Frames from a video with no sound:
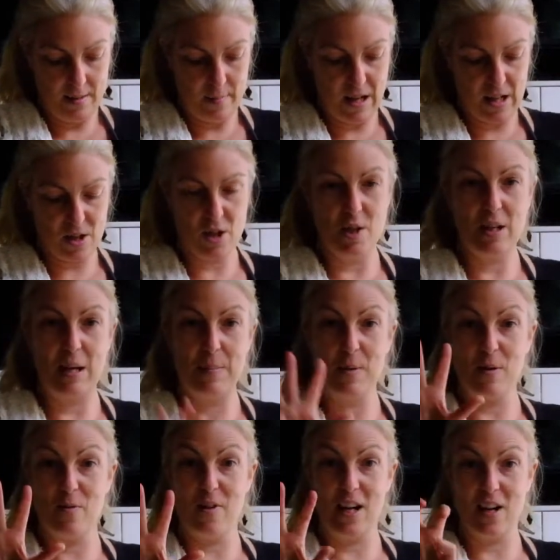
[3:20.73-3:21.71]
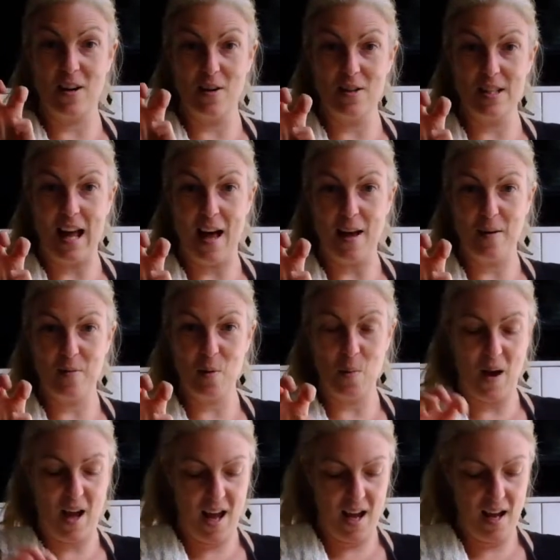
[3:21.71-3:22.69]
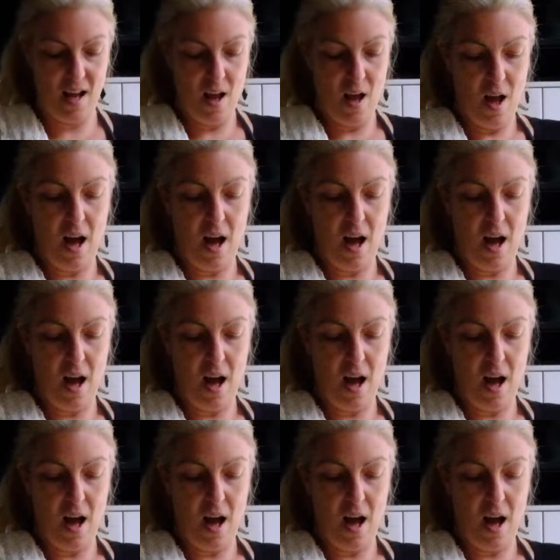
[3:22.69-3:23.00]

Make sure you keep your fingers out of the way.